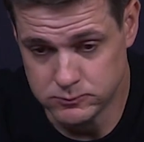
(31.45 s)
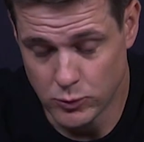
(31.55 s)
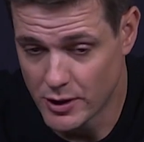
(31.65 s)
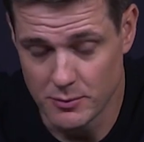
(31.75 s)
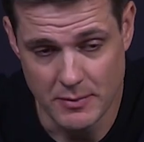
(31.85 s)

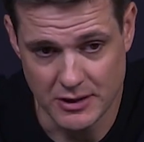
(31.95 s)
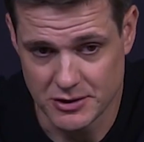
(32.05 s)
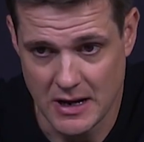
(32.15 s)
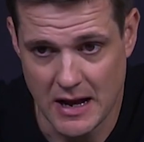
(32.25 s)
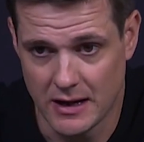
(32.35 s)
we couldn't make a
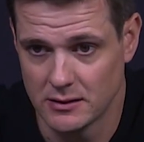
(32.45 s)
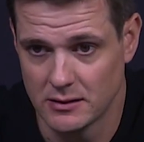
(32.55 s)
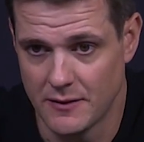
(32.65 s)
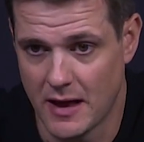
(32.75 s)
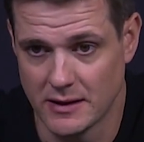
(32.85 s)
shot.
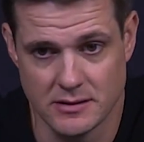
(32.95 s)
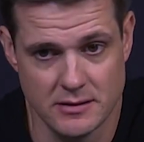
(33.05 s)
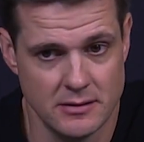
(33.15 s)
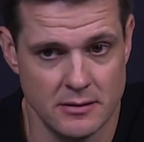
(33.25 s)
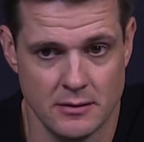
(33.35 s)
And
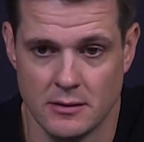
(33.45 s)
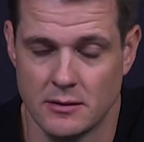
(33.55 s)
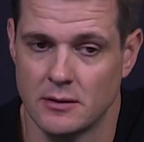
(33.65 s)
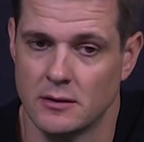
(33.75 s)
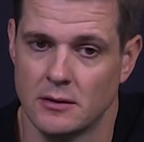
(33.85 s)
that's,
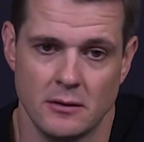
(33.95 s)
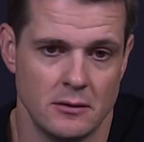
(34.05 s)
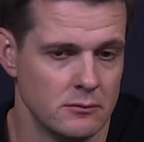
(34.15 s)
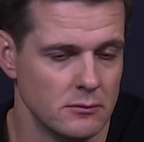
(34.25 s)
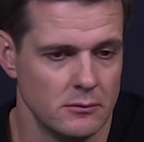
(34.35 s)

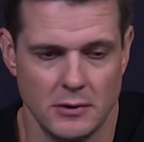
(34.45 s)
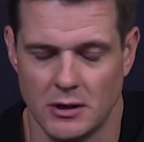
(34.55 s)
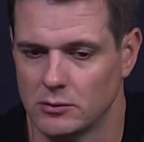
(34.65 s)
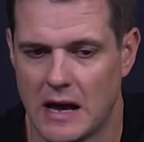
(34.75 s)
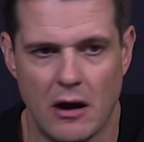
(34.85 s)
you
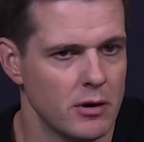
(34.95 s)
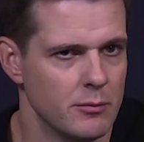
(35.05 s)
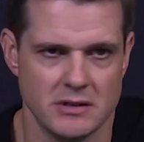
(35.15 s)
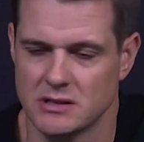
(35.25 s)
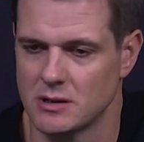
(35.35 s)
know, Lowry
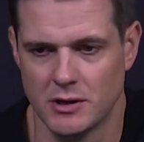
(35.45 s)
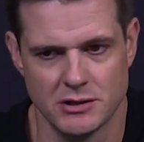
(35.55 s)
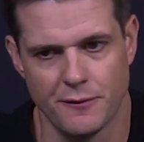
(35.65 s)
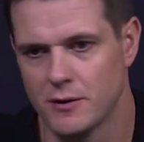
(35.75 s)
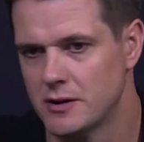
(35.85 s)
misses a bunch
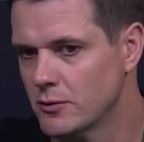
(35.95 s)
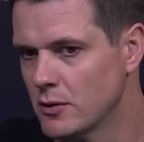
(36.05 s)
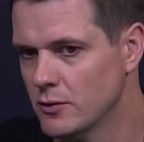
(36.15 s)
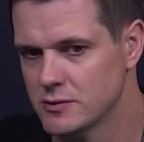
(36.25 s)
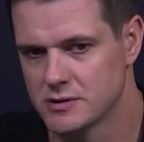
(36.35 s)
of free
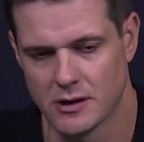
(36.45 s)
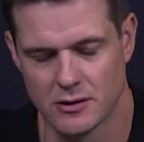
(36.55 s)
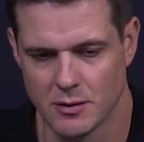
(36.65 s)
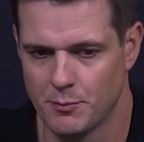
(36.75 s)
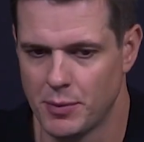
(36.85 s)
throws.
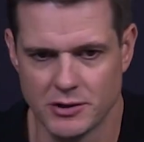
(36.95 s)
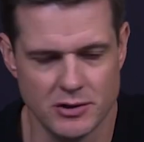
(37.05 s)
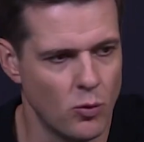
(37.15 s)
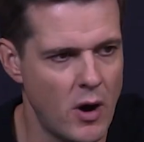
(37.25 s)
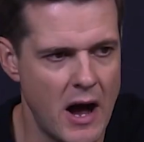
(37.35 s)
There's a bunch
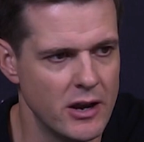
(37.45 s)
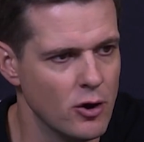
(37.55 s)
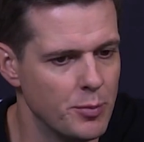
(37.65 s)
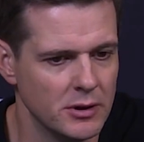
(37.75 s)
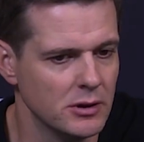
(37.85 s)
of wide
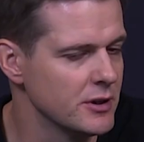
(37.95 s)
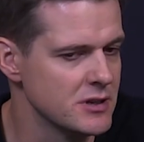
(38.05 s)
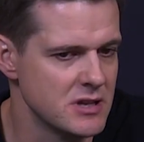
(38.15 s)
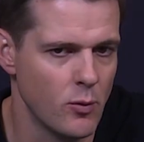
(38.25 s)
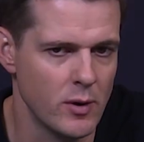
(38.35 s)
open
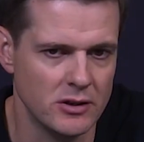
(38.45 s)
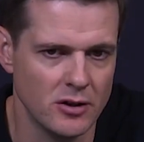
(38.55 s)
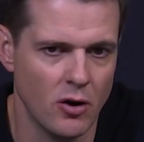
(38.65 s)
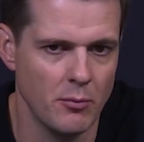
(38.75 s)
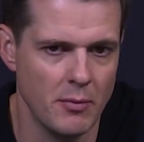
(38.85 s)
looks that we
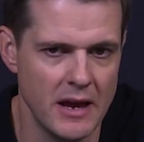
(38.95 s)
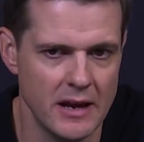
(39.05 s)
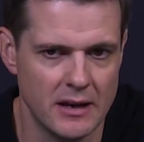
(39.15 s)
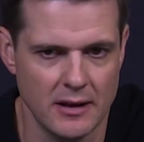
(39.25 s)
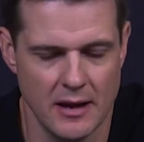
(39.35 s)
don't
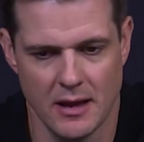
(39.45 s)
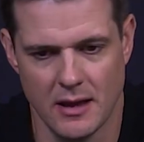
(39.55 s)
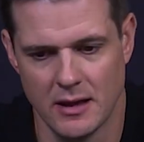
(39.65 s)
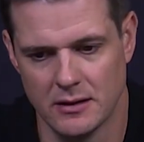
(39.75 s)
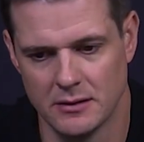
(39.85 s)
make.
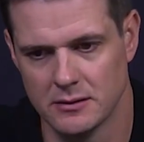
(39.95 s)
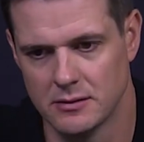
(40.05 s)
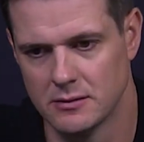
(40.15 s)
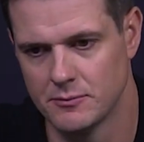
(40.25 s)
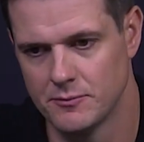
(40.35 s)
And
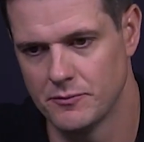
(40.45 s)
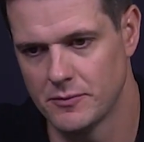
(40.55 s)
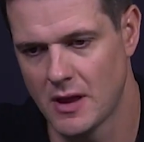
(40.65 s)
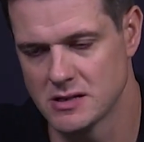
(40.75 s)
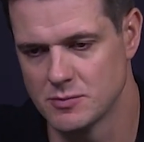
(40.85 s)

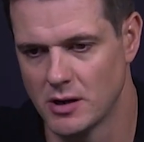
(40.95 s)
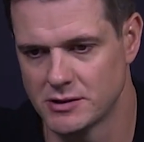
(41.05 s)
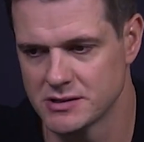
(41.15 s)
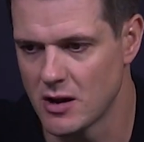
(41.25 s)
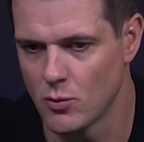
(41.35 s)
as much
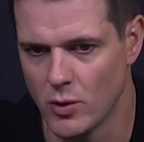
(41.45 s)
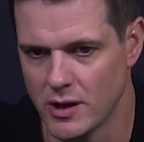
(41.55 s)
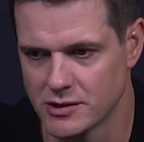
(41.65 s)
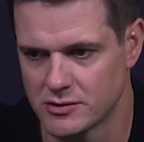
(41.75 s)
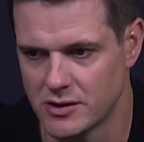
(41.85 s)
as I
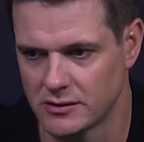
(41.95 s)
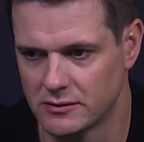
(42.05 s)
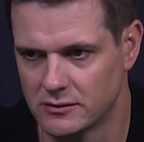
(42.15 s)
wish that